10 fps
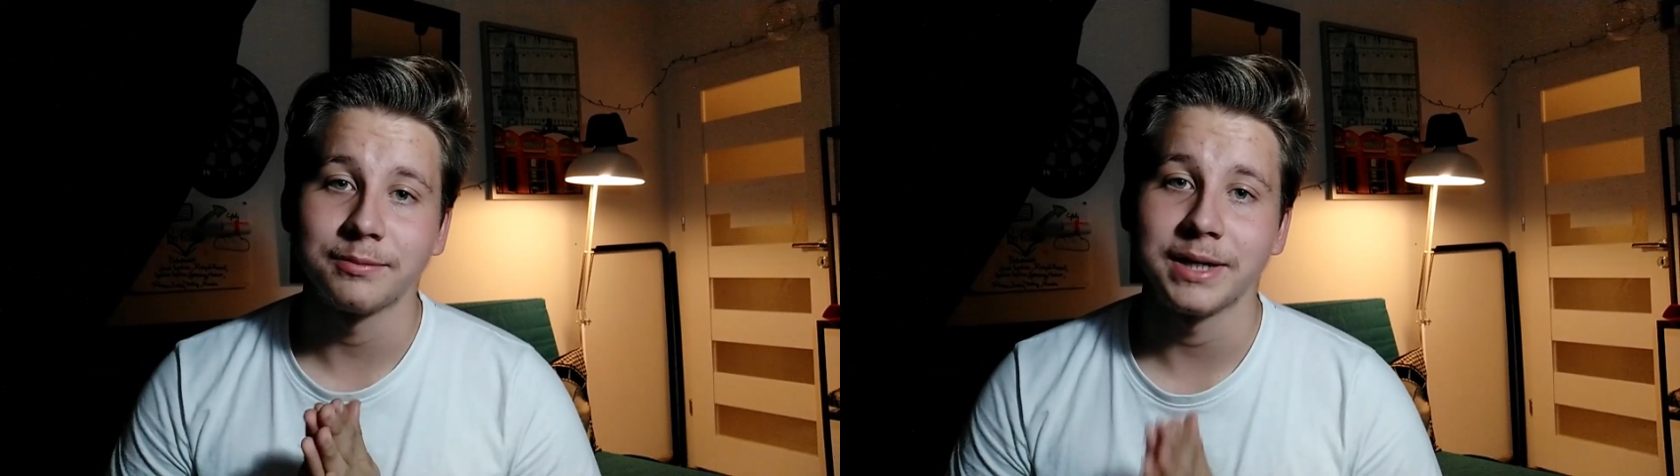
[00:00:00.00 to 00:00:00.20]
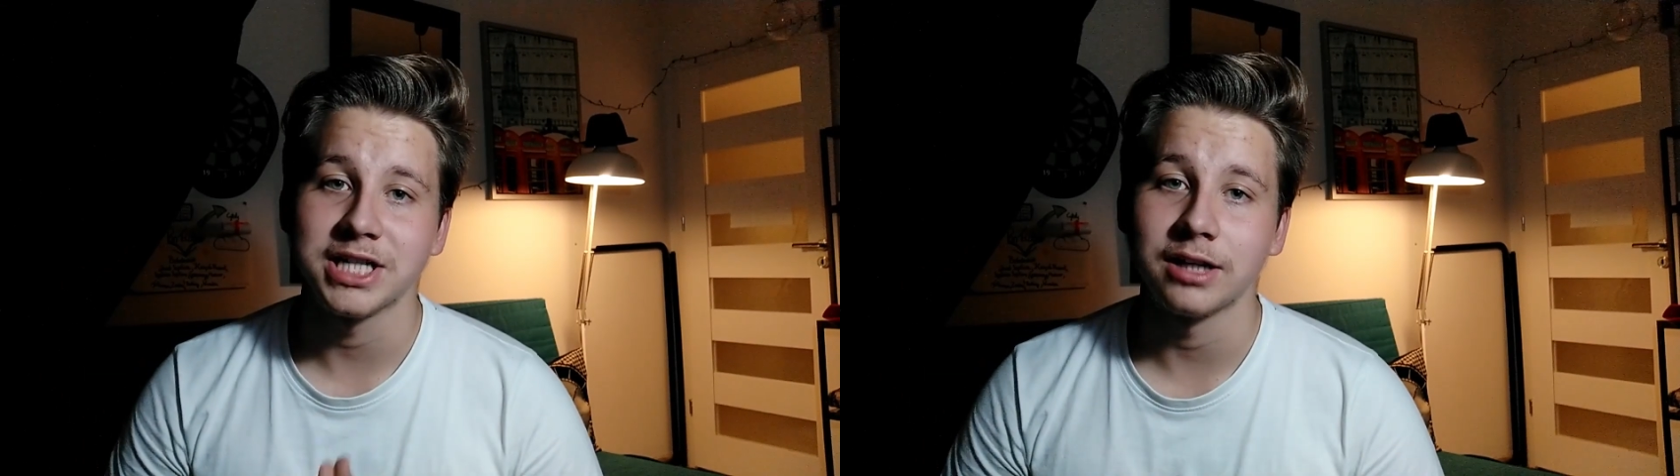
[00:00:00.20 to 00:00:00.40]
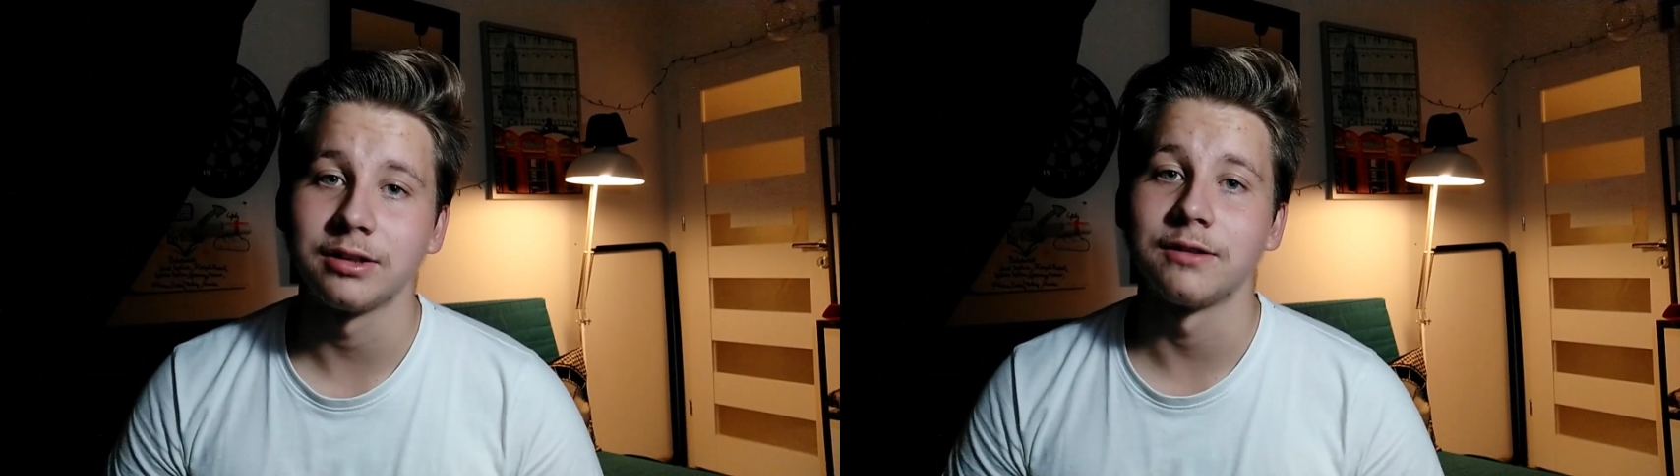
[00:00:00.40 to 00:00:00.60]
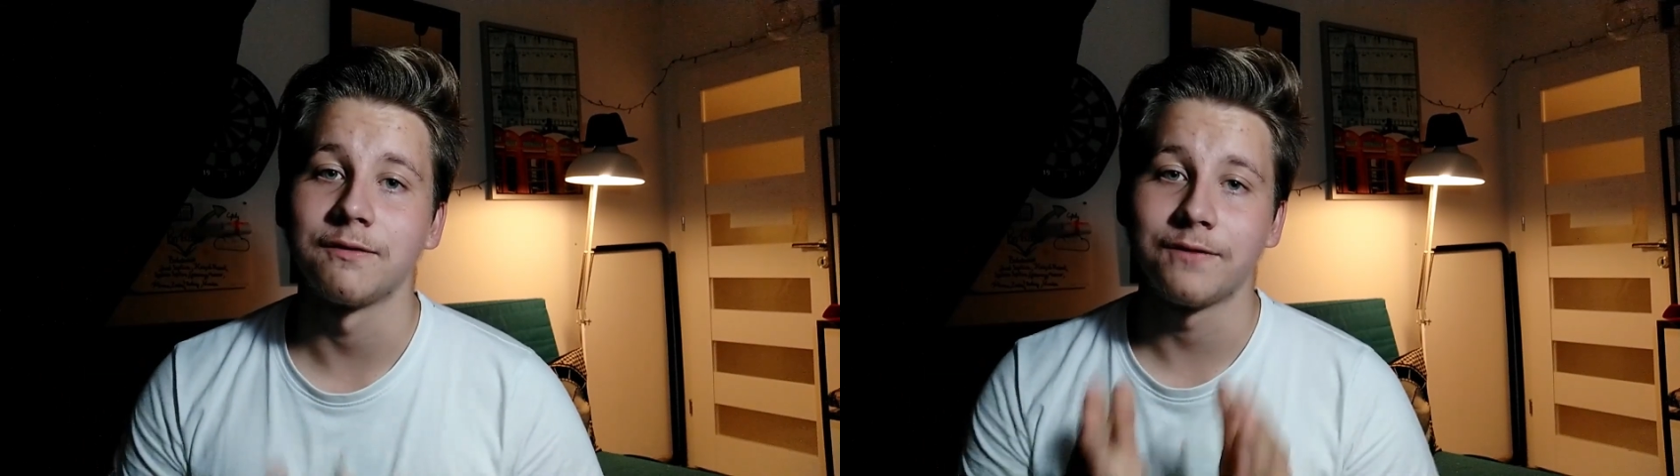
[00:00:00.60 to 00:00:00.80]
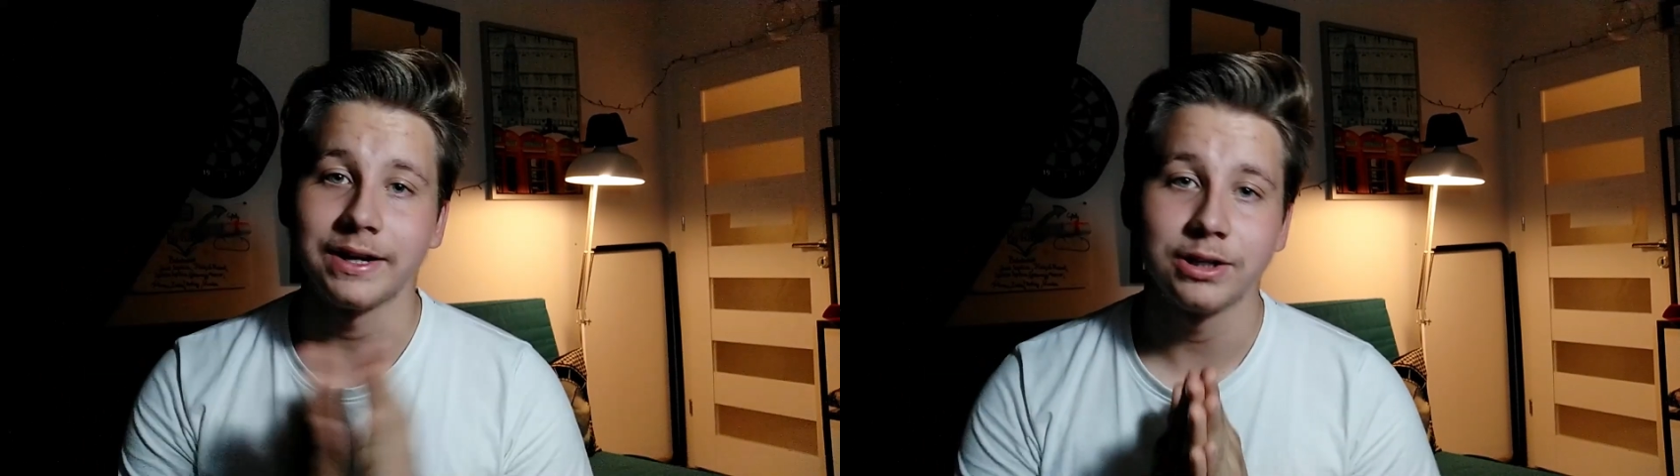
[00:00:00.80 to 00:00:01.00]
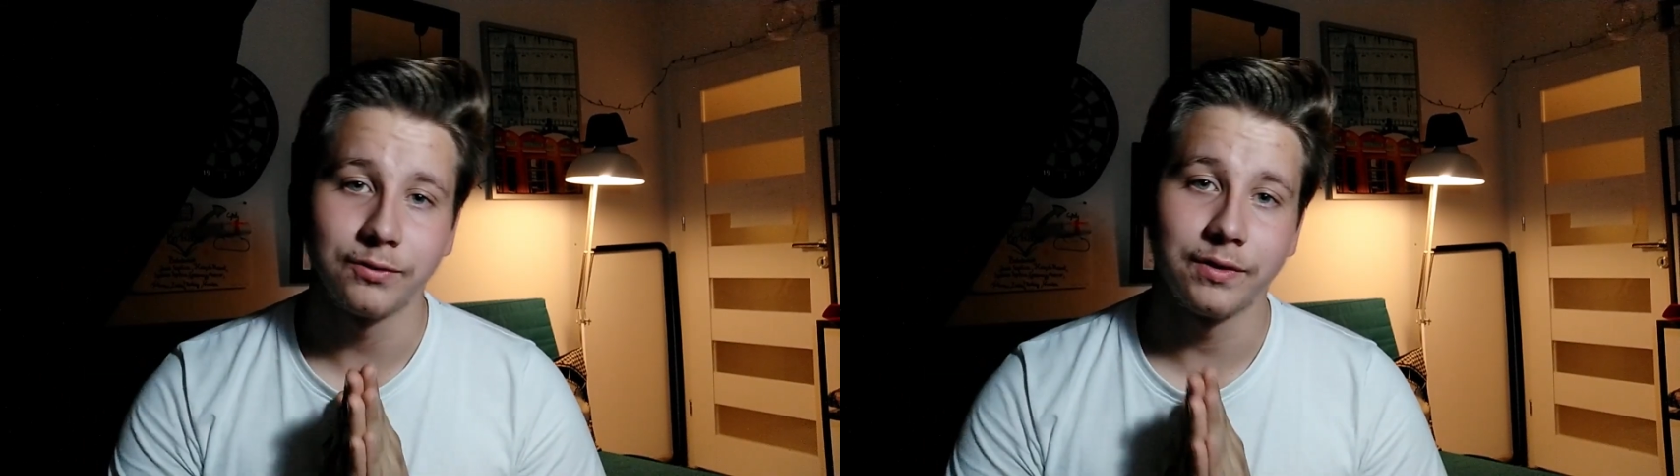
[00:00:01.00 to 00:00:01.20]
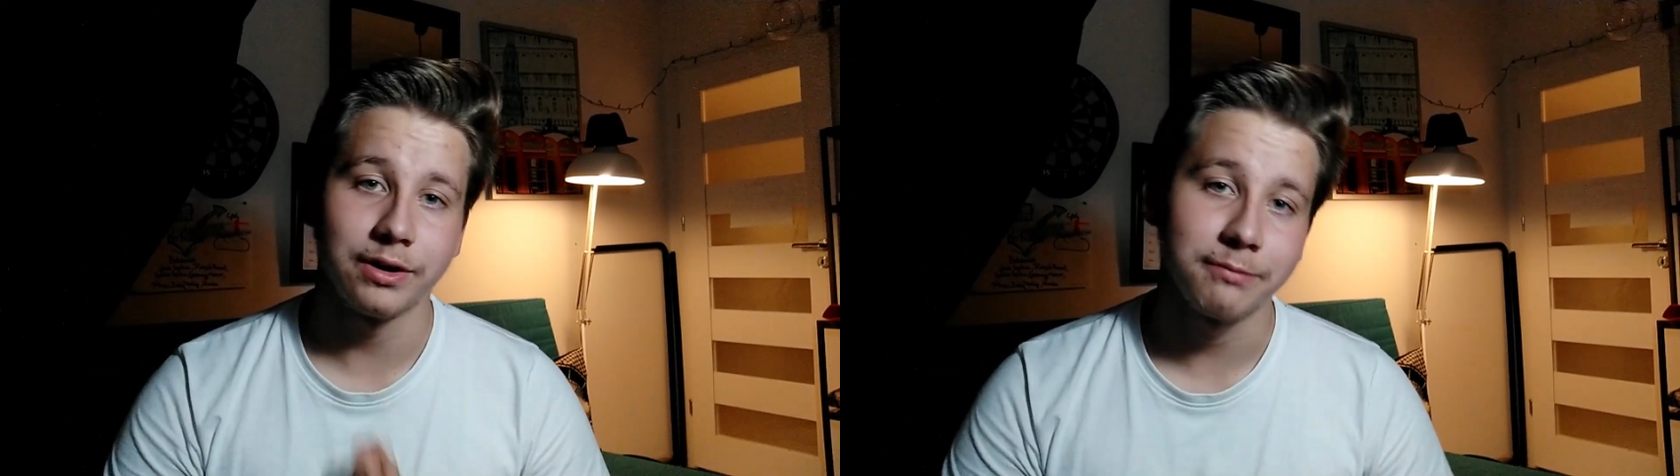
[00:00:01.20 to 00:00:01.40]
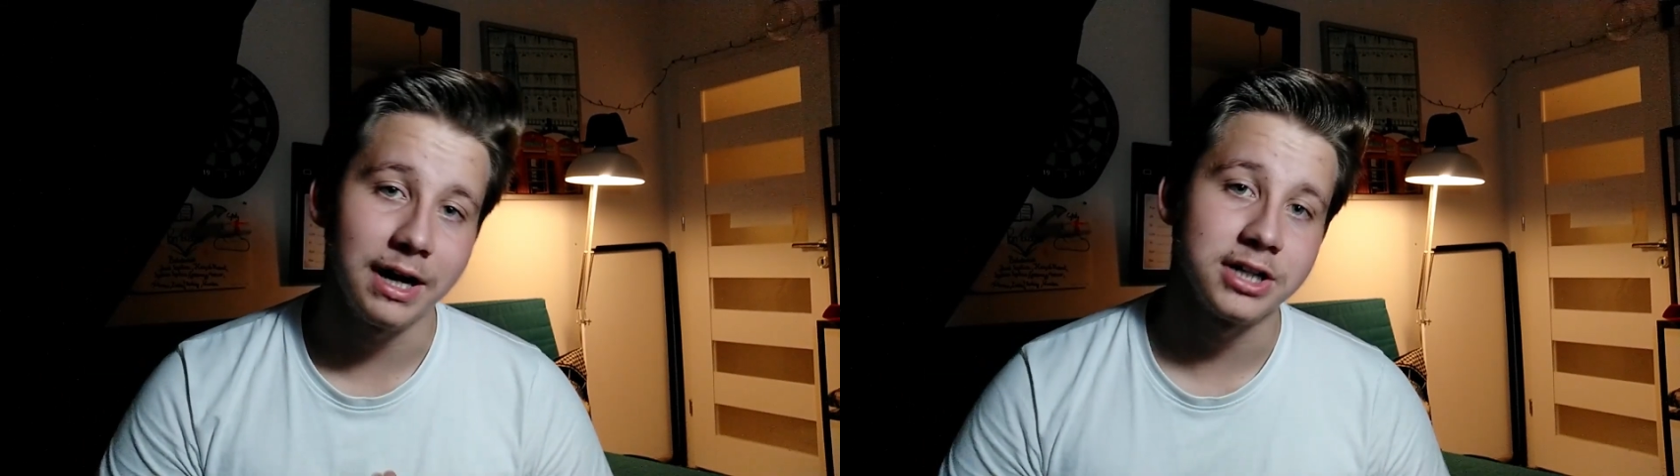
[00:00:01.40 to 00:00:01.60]
to my channel, thank you
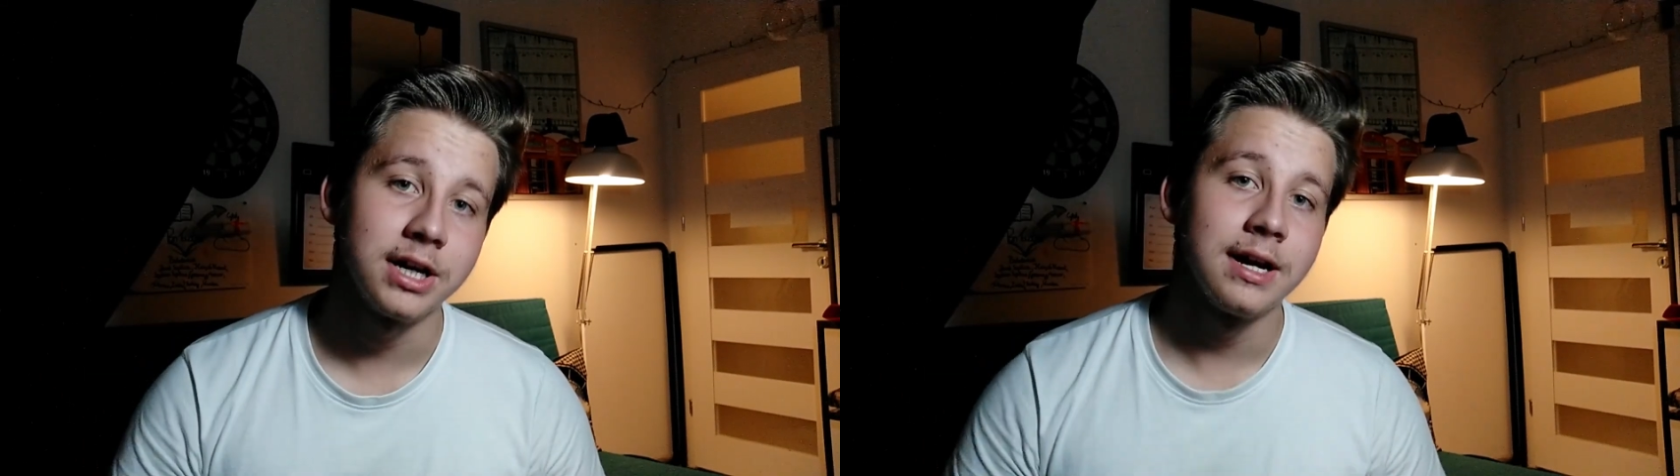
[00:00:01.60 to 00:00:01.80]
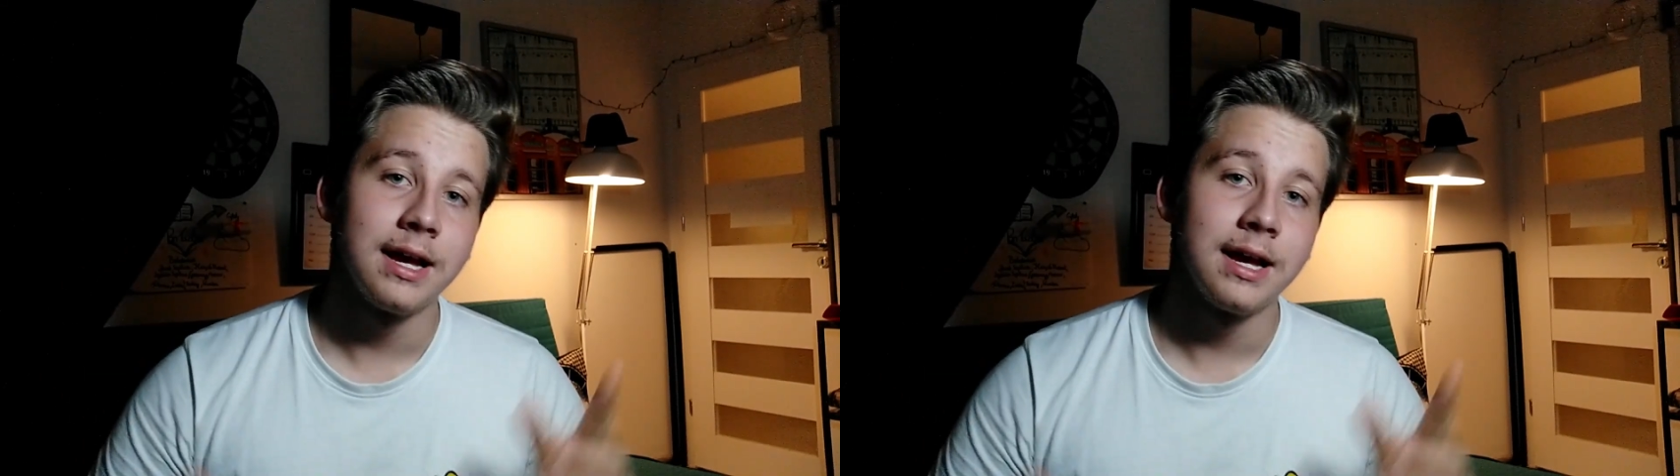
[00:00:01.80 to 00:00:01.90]
very much,